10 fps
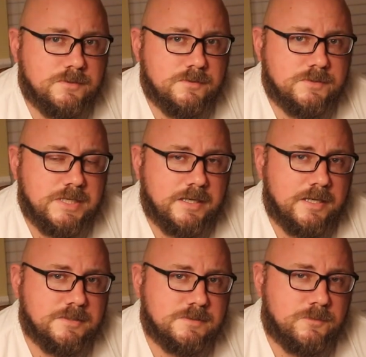to
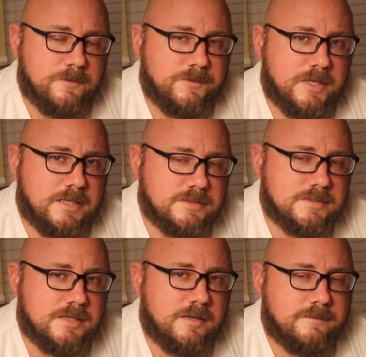checking out some more of you guys'
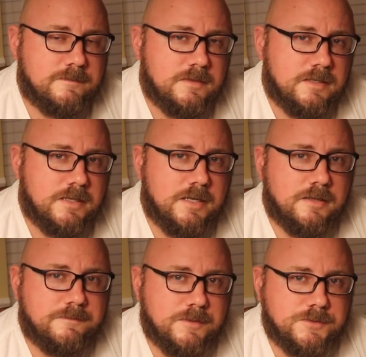stuff
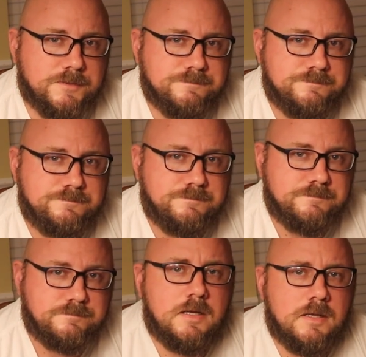in the future.
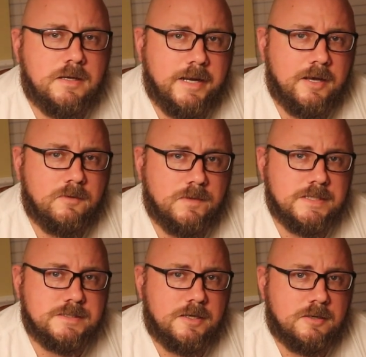Now
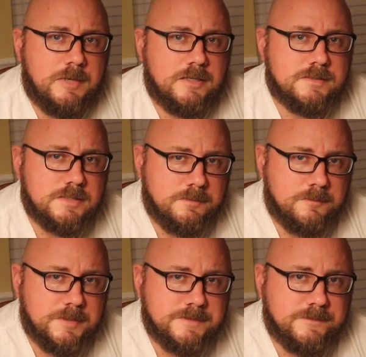let's talk about
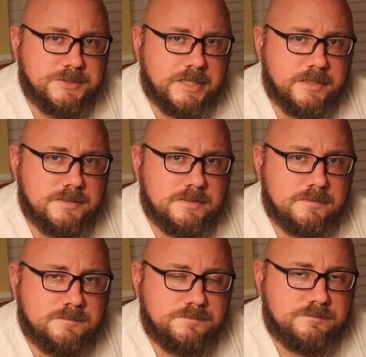supplements for chickens.